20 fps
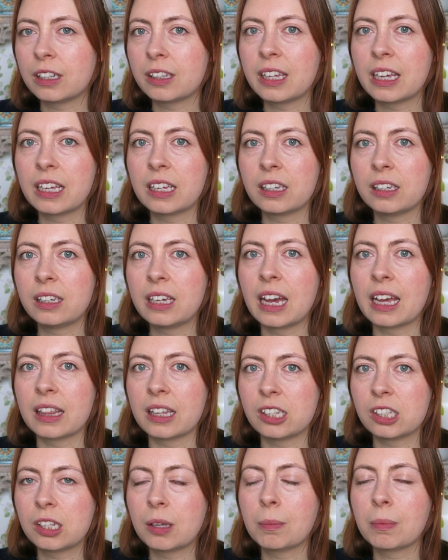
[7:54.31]
I think, yeah,
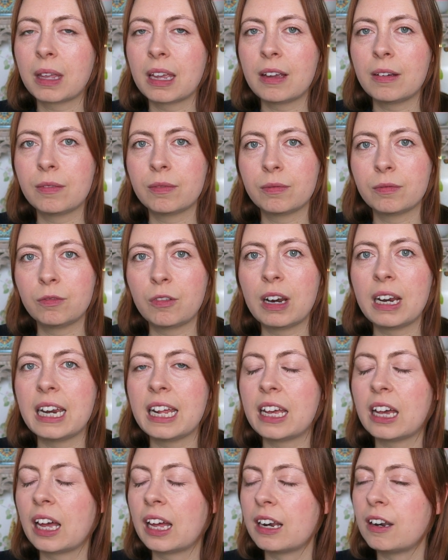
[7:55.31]
there's something
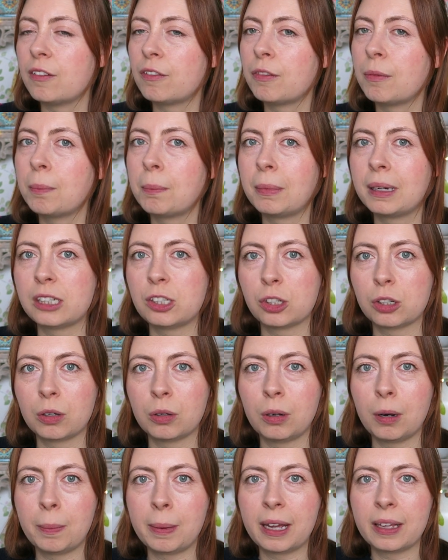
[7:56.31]
really kind of
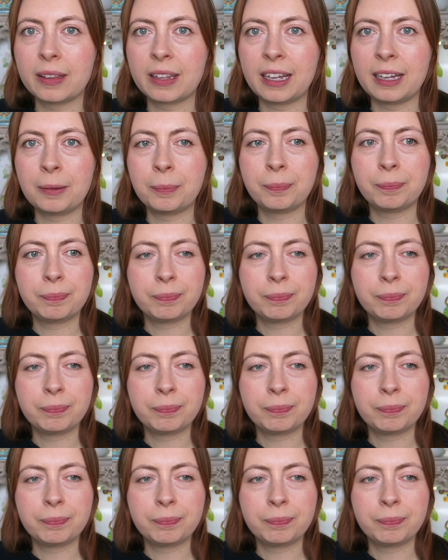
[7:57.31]
magical about that.